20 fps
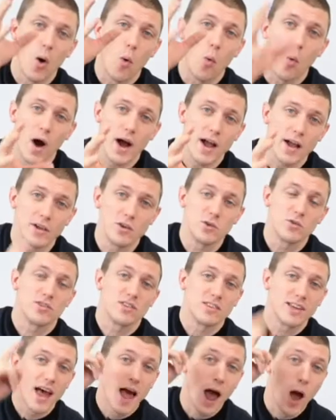why I use
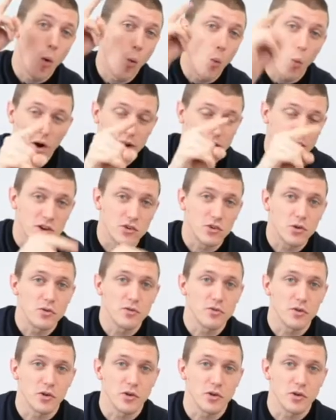it, and what it can do for